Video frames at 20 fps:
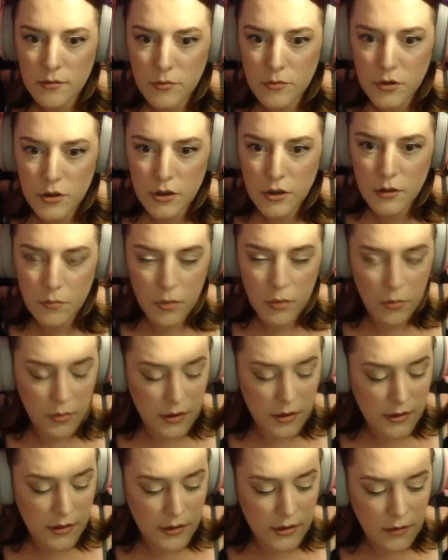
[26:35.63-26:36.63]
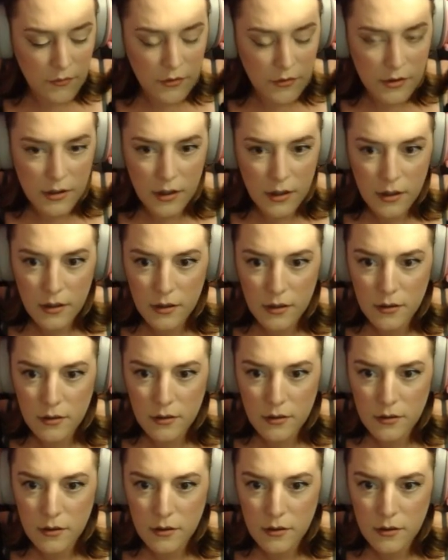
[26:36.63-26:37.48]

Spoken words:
I'm just going to pop this down for a second.